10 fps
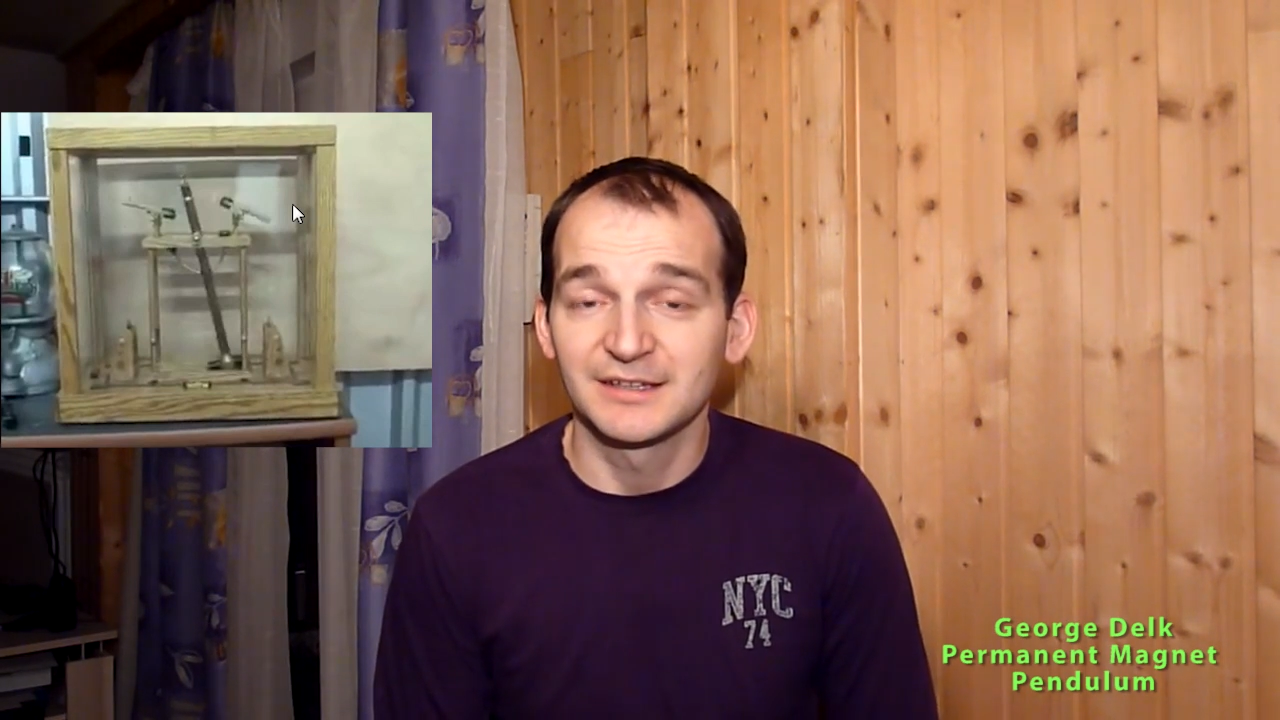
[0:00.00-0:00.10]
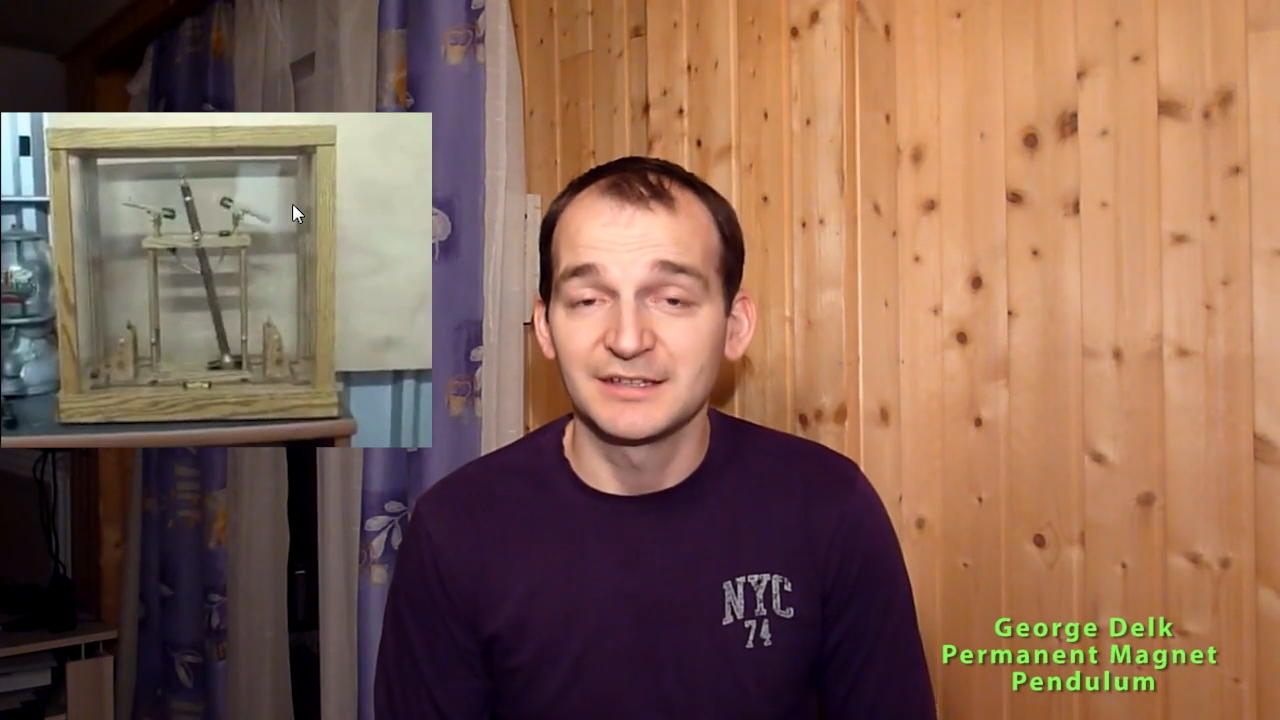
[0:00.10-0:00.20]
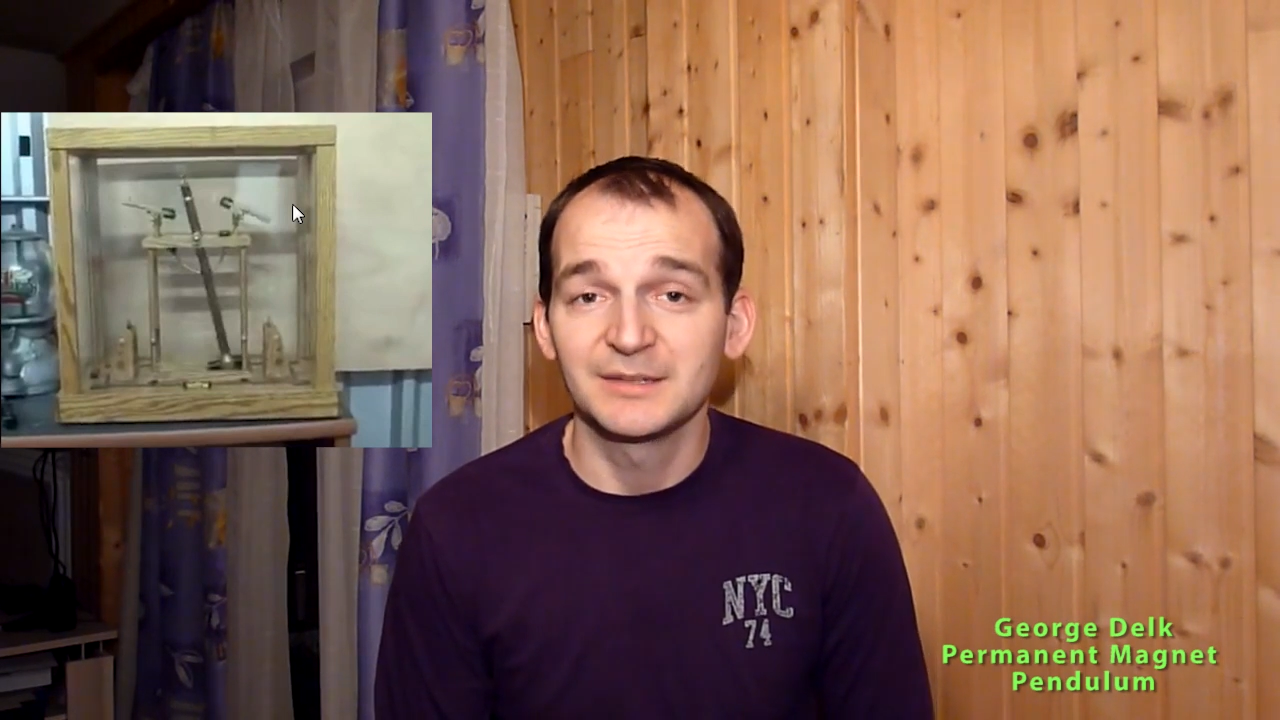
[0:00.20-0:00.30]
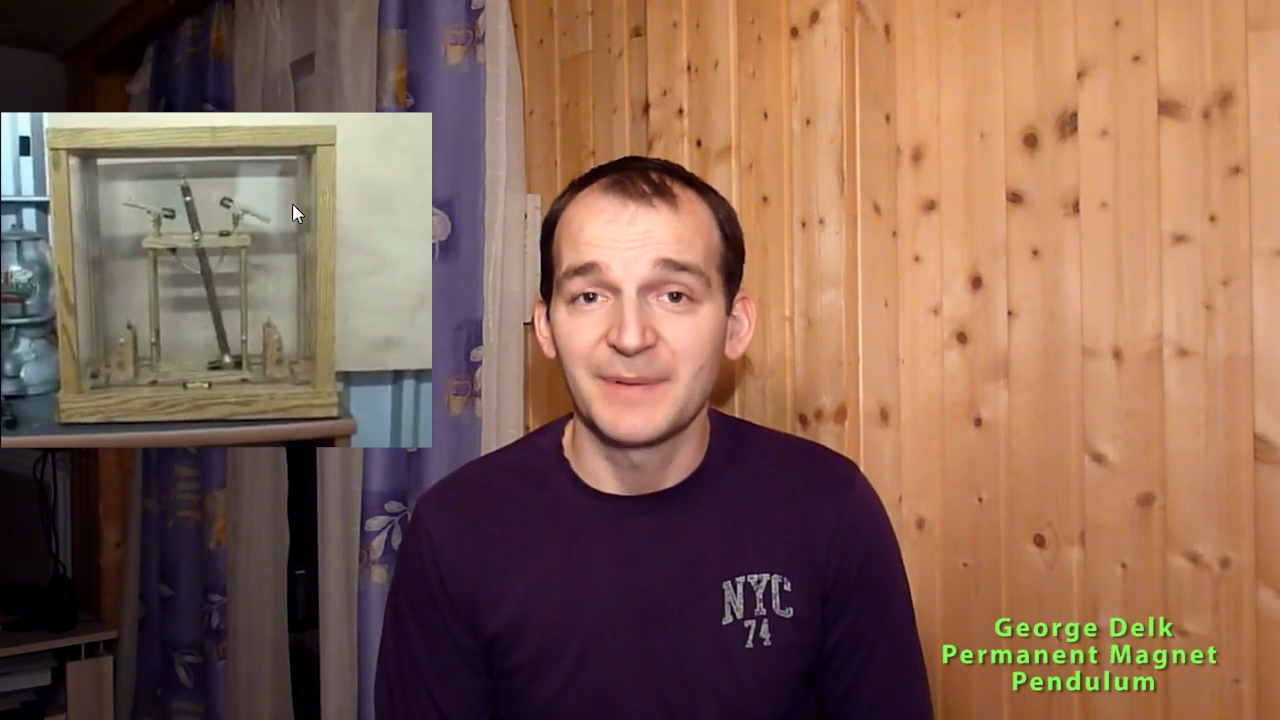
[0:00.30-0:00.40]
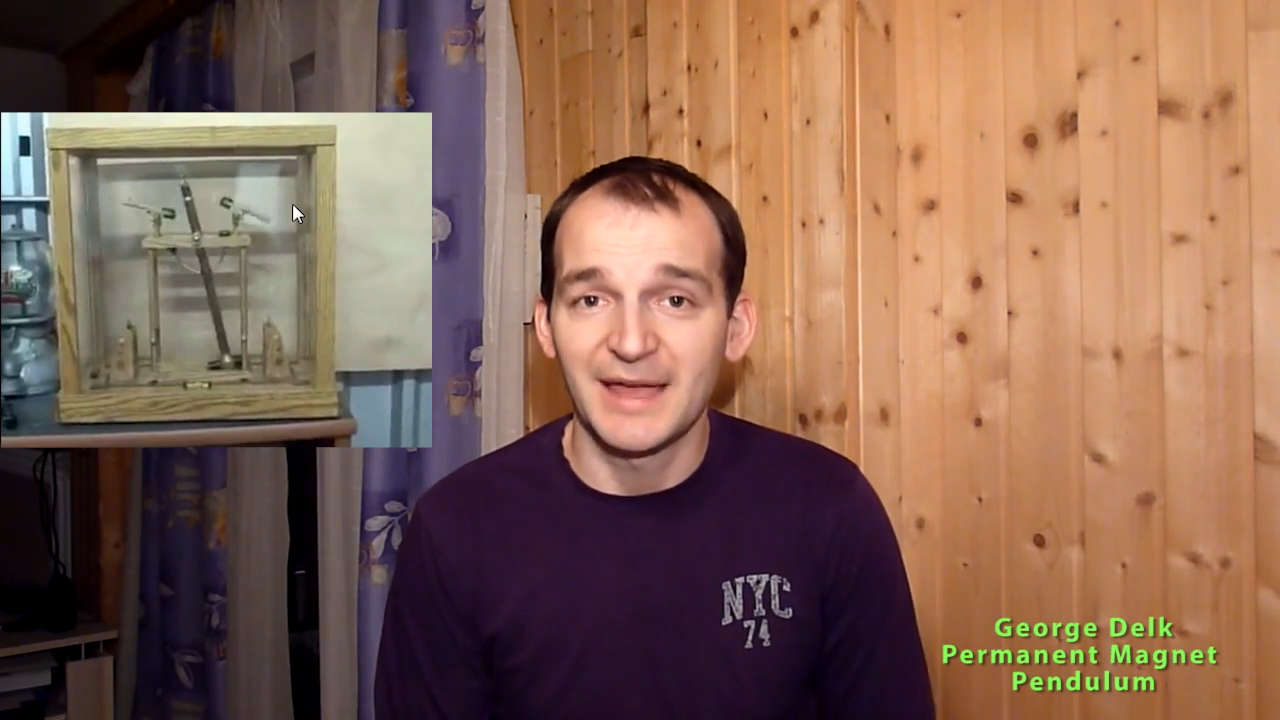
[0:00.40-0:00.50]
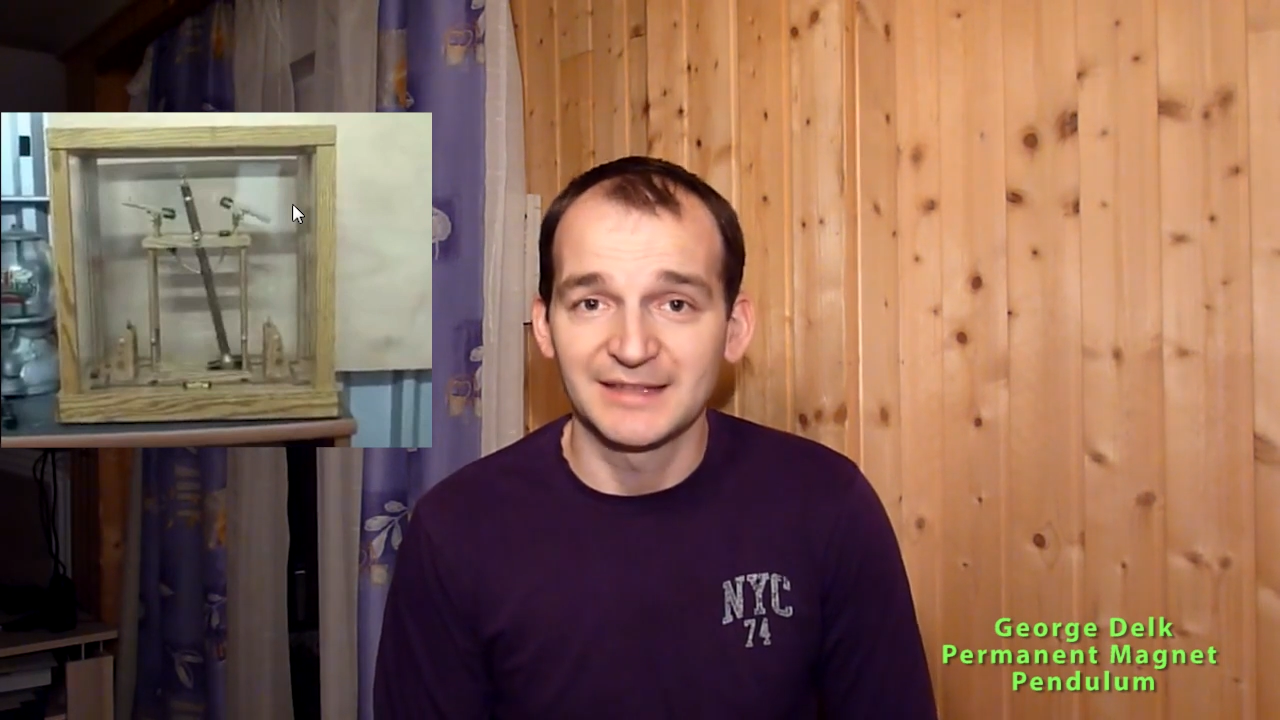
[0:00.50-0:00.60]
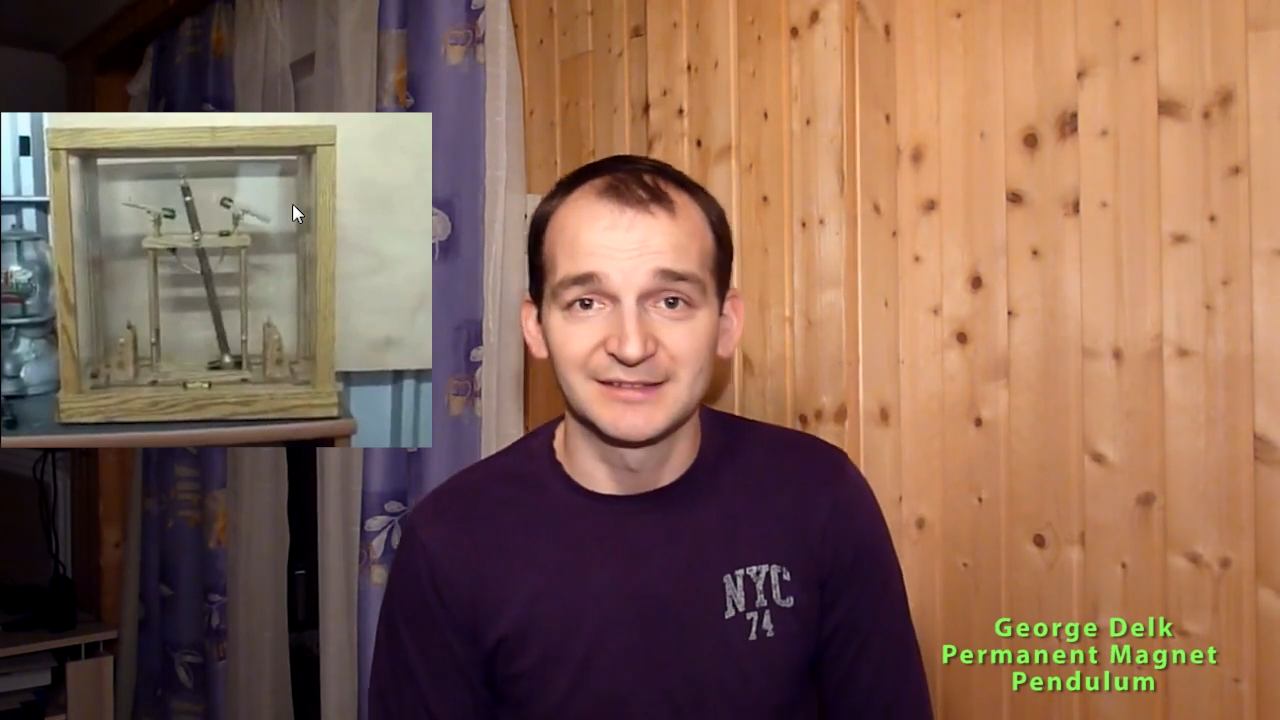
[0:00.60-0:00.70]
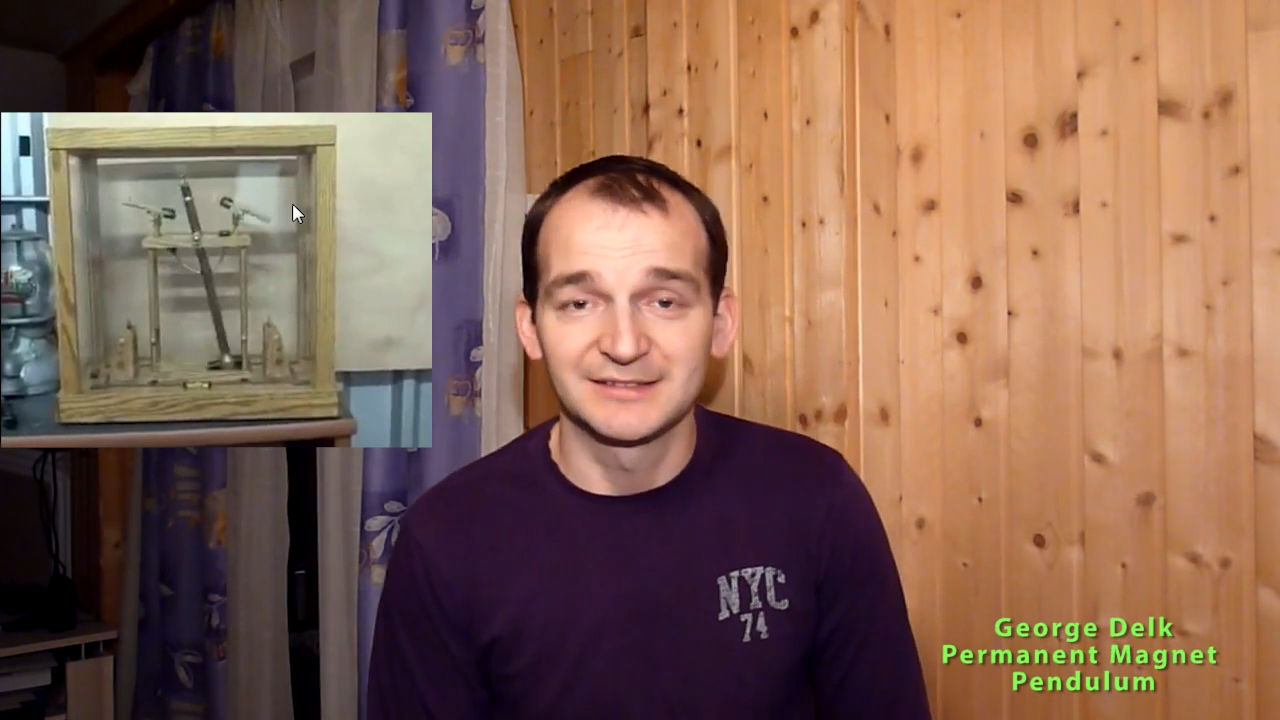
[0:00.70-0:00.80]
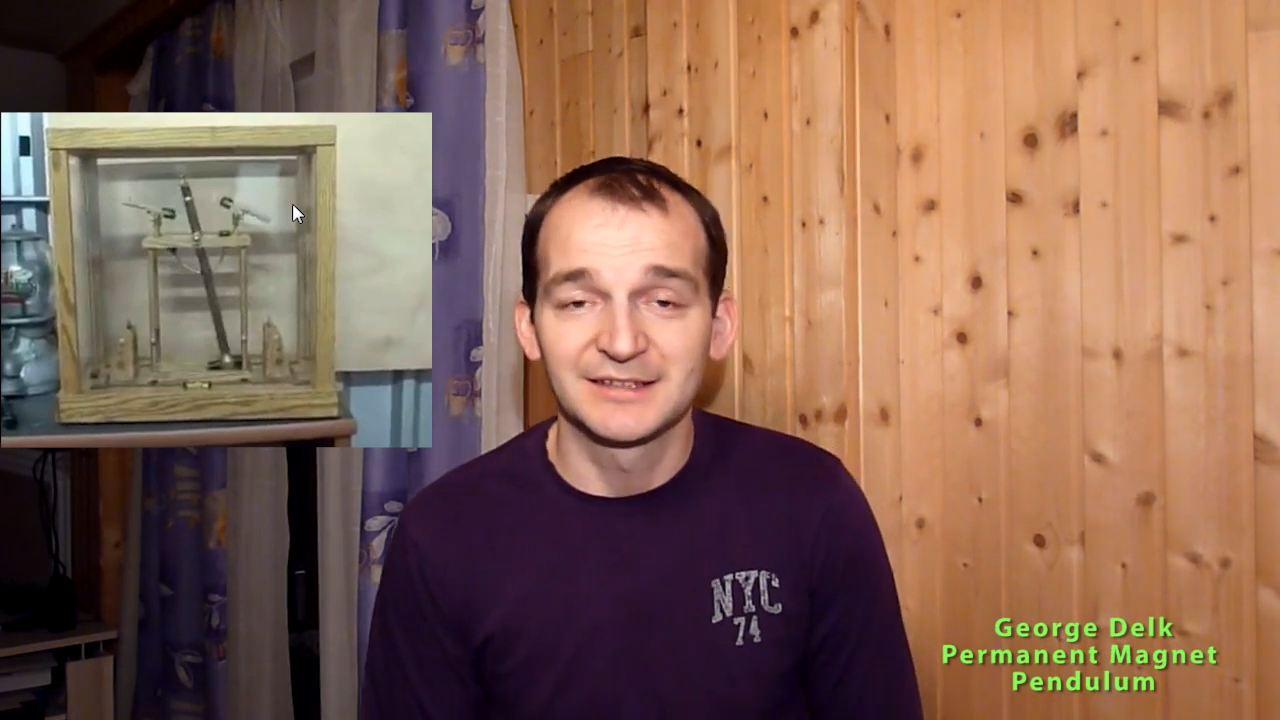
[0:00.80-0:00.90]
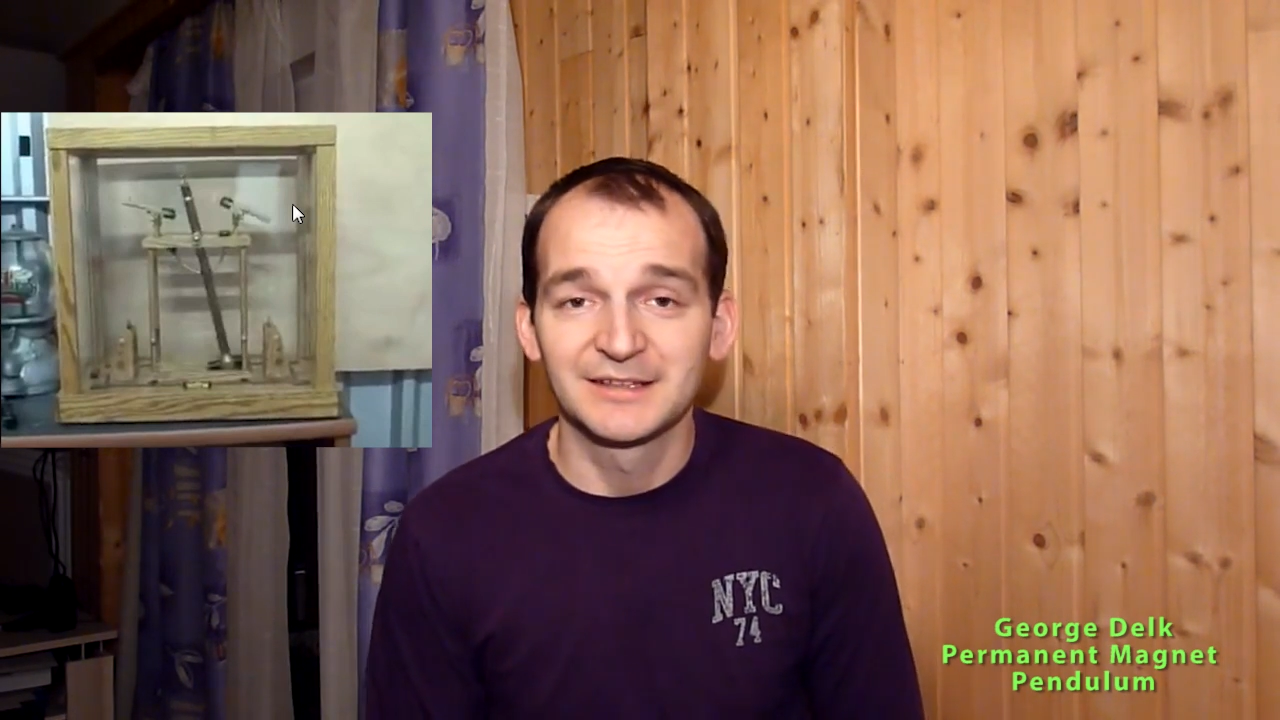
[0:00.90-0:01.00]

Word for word: in the patent.